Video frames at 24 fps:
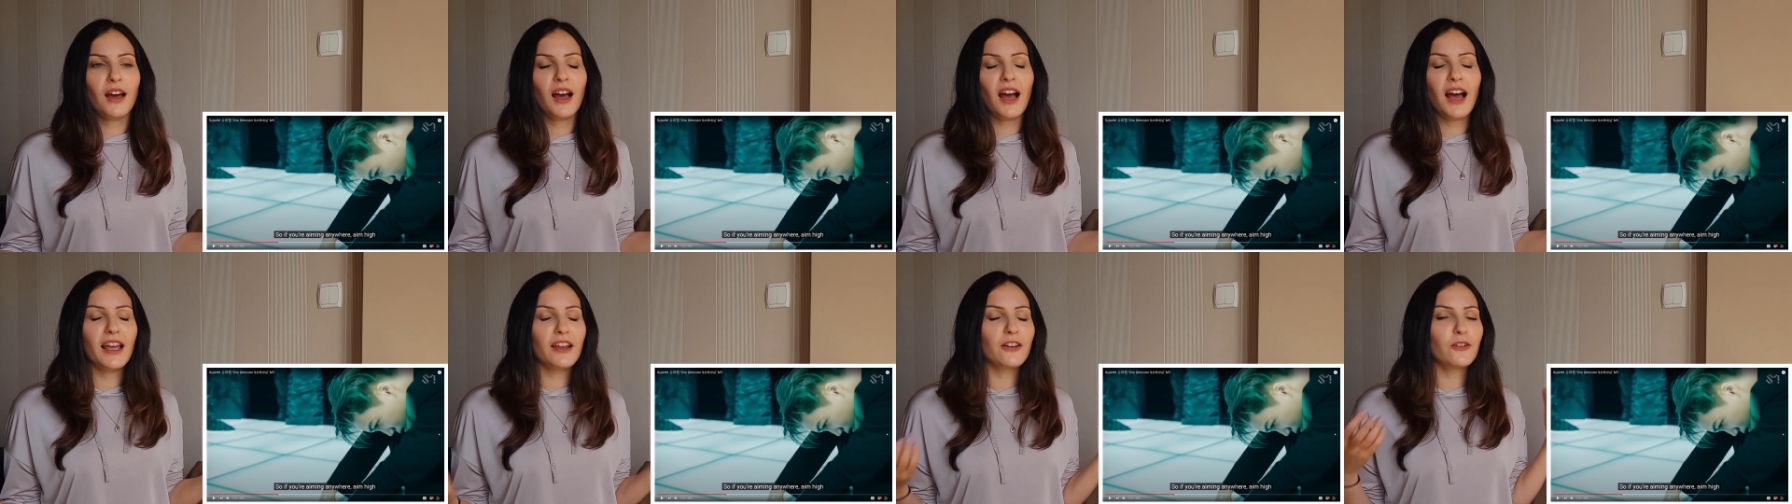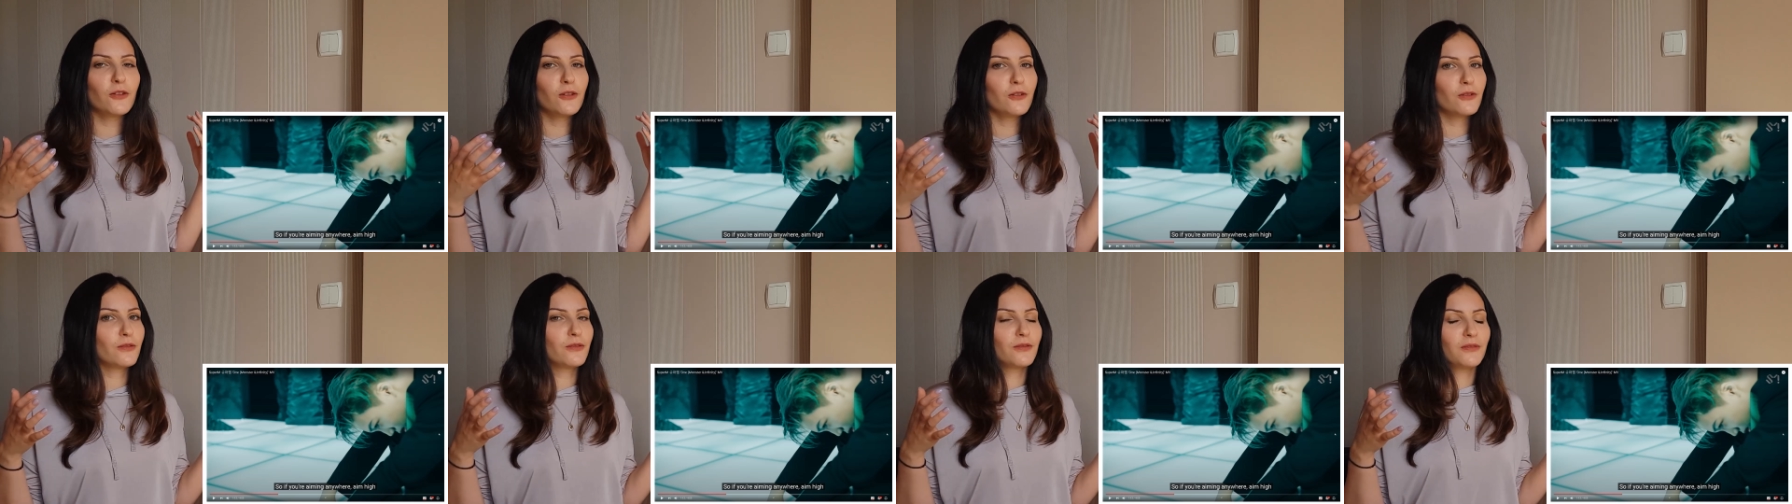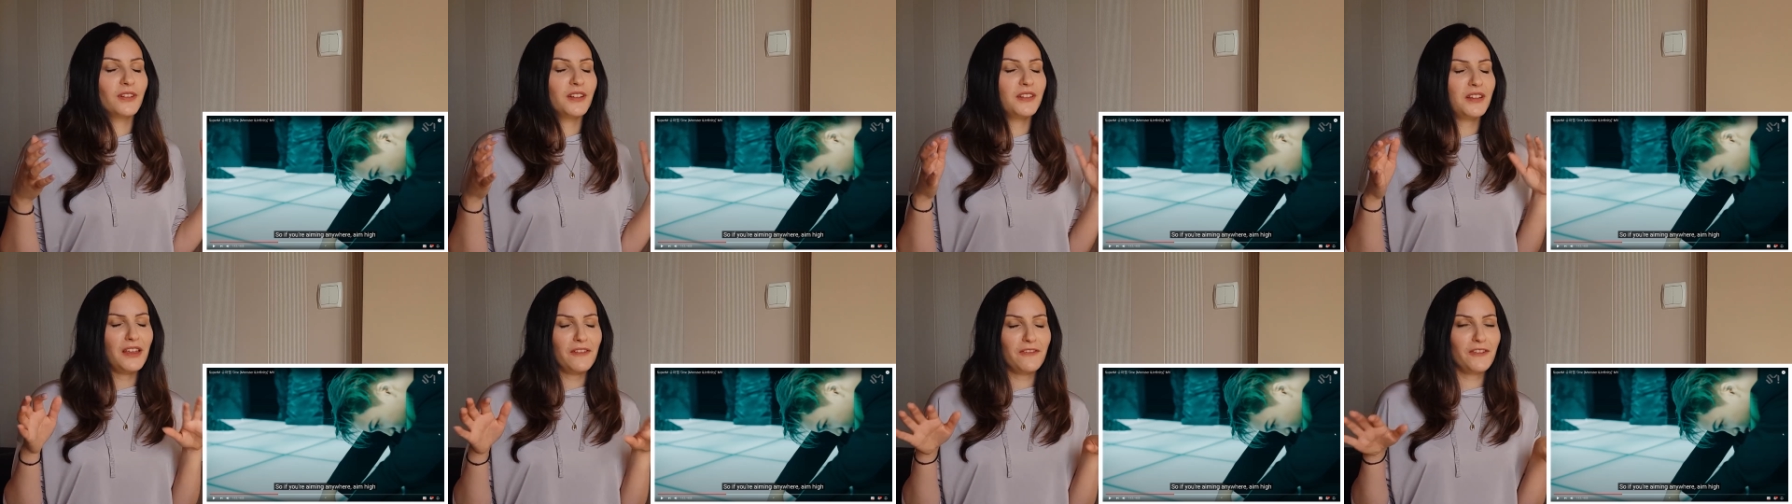I don't,
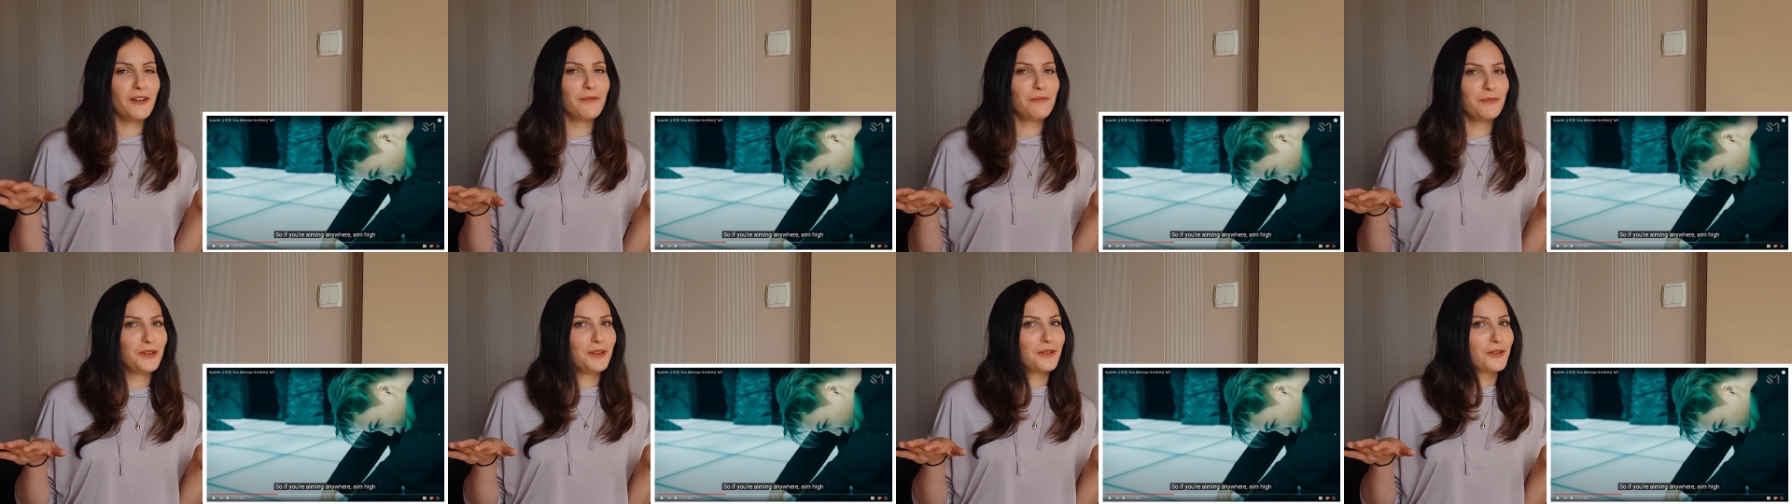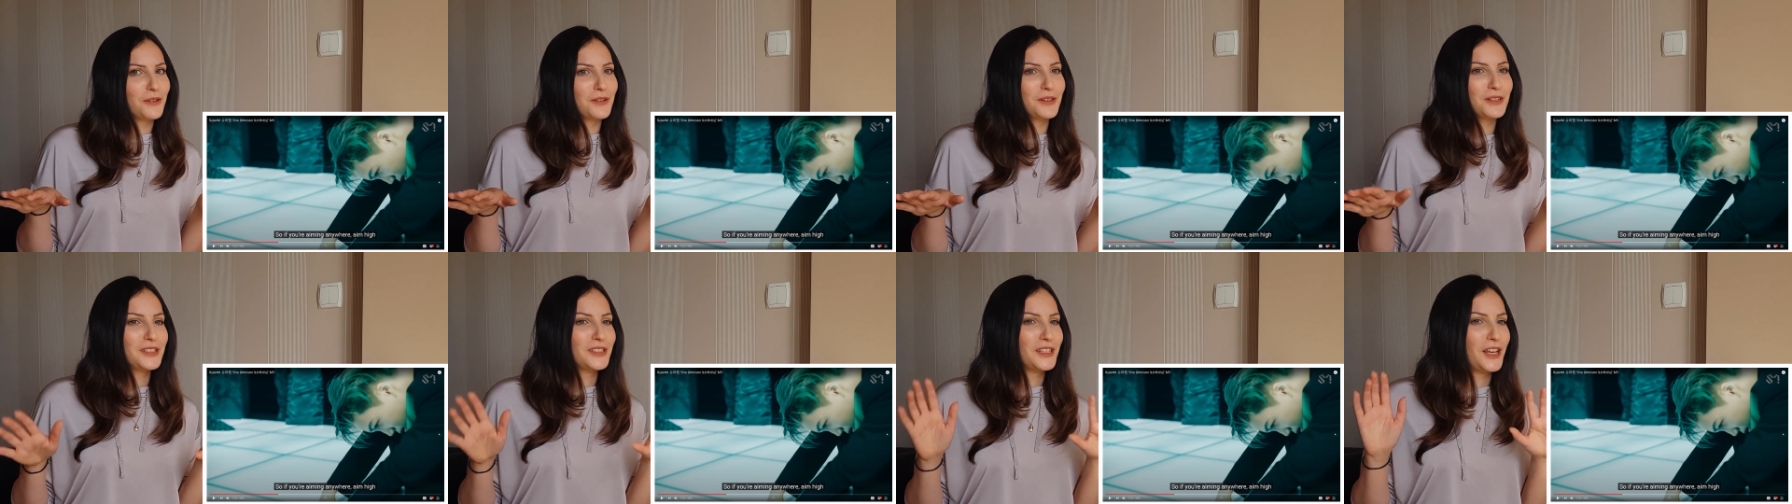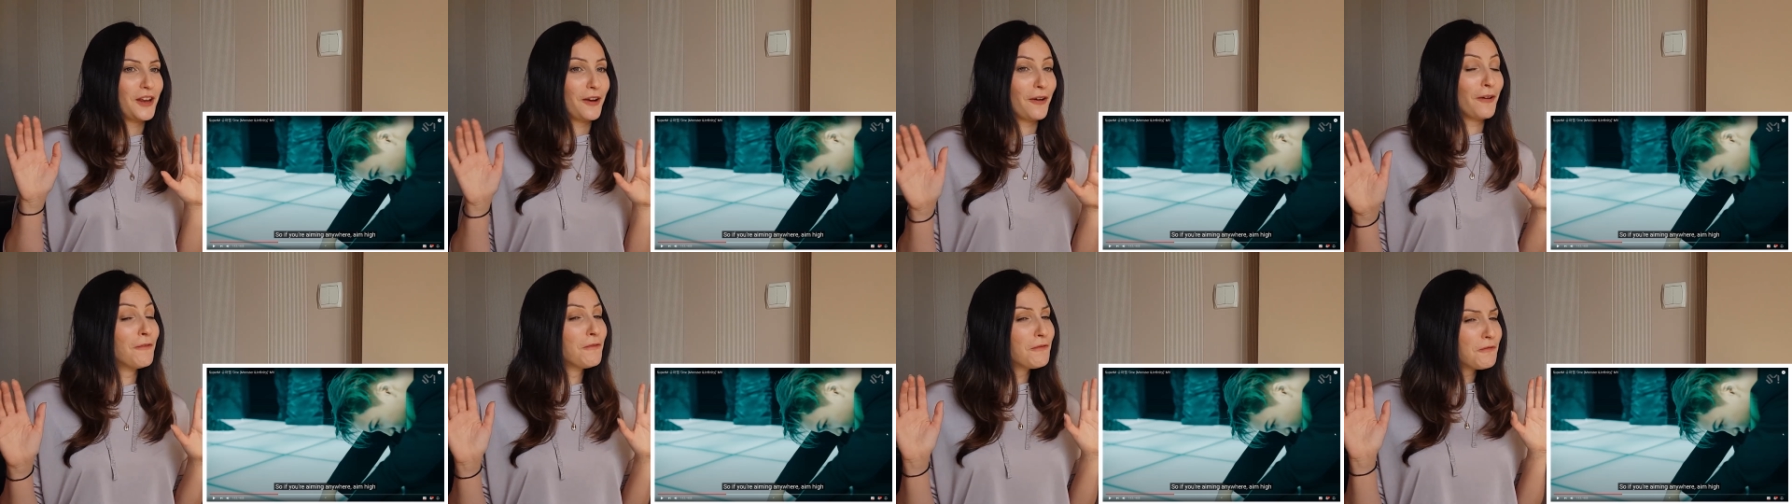if I'm being honest,
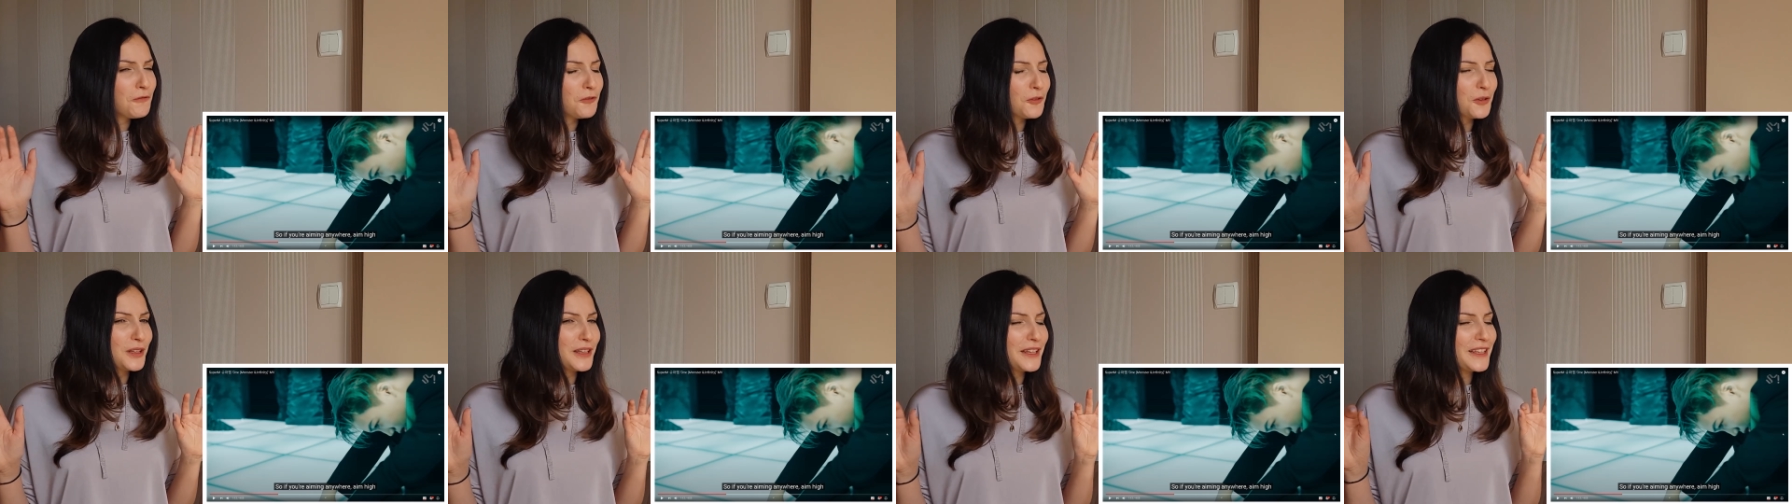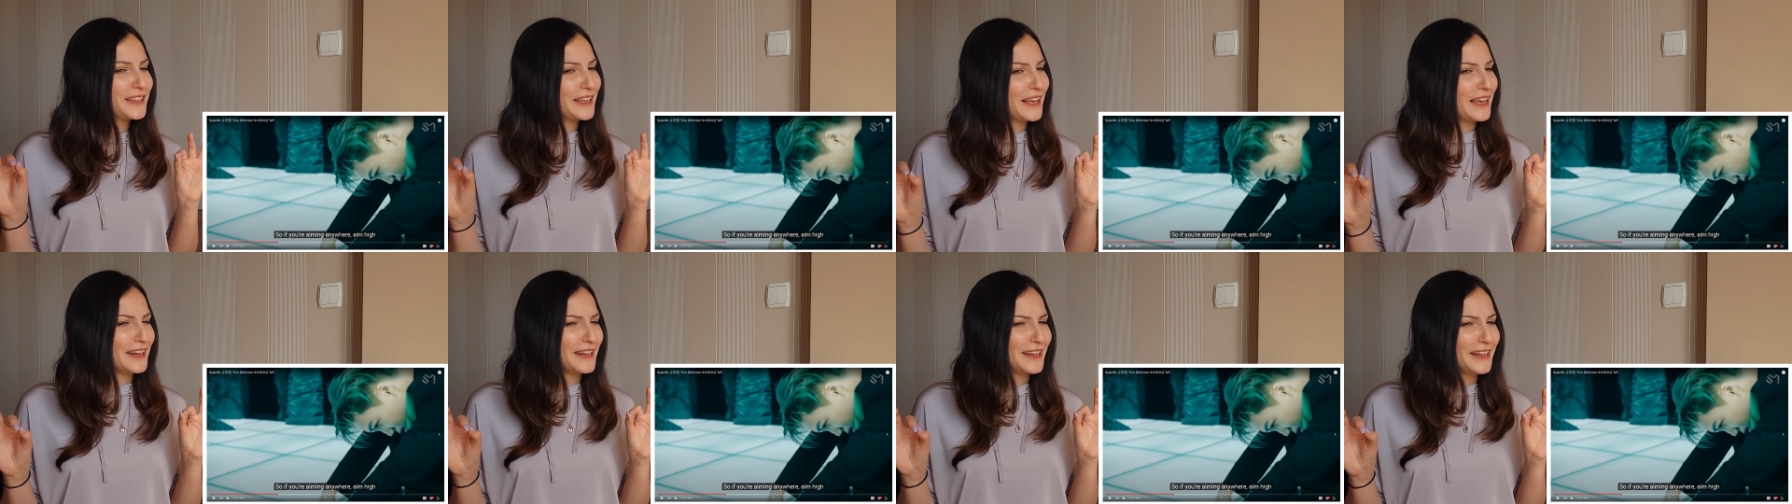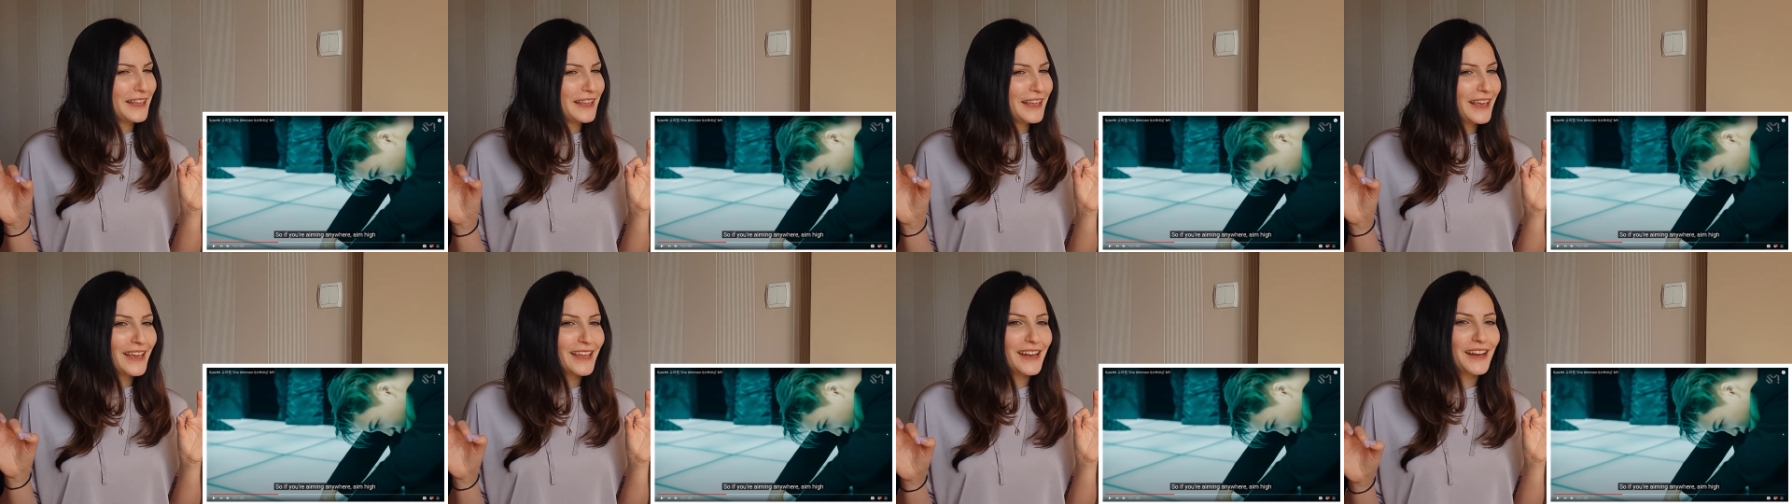I don't fully get
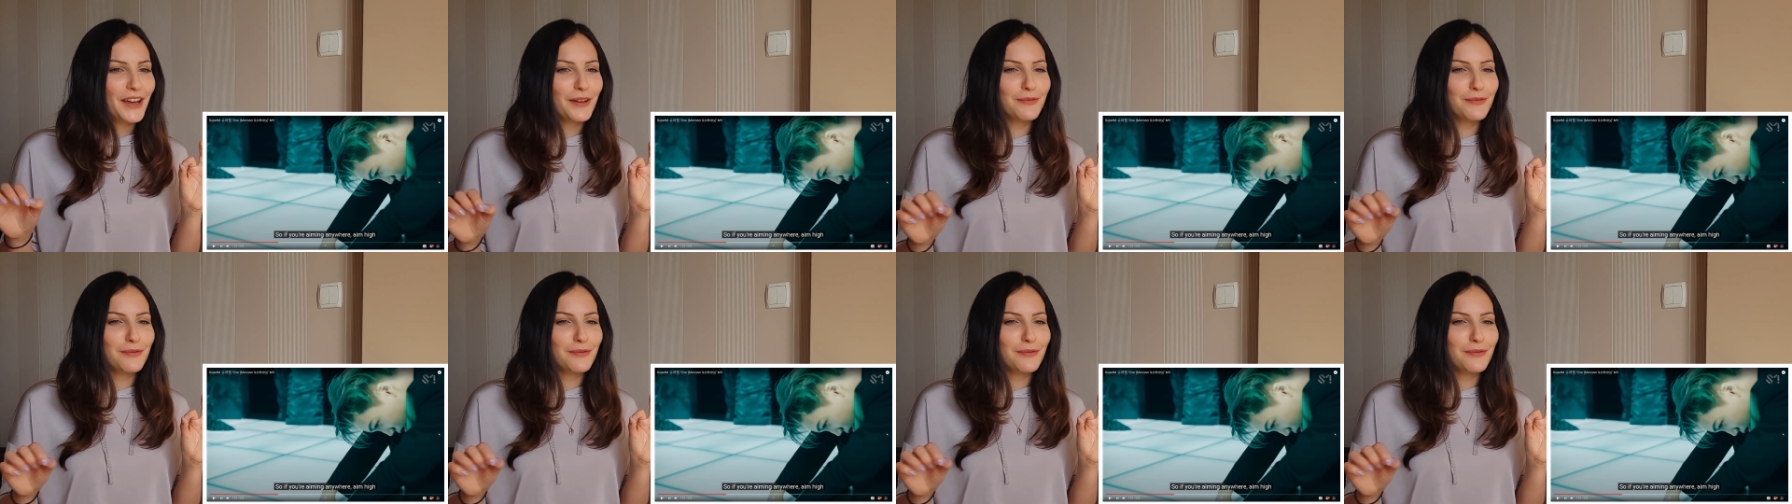it yet.